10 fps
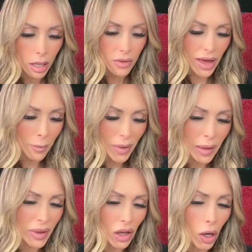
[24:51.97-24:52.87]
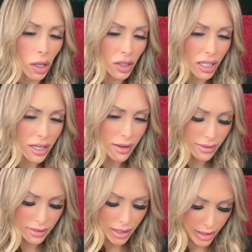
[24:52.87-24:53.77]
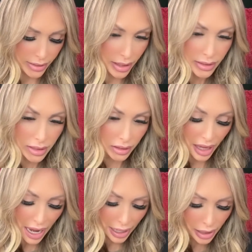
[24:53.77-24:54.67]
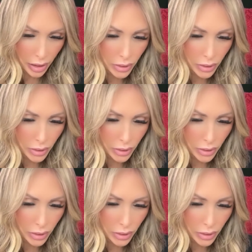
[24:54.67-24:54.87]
that may be all it is a delay.